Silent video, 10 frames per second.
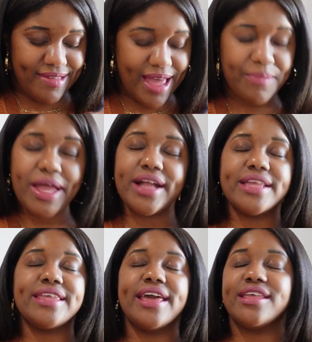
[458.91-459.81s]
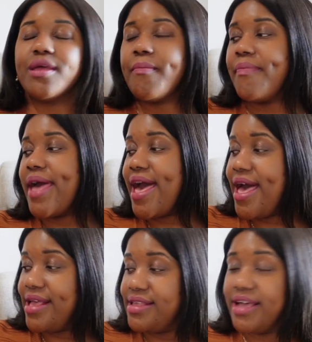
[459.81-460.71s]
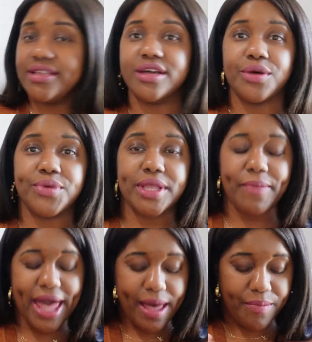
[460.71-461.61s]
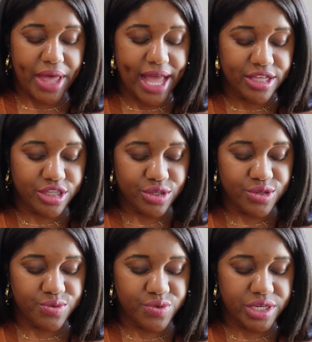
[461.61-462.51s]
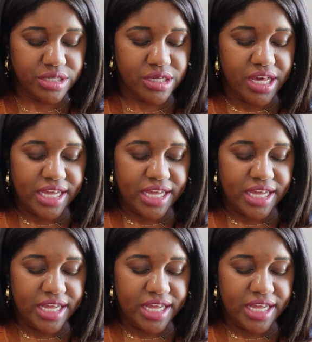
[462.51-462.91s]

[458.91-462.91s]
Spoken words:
I'm not going to say it's a bad, take the good with the bad, but I just do wish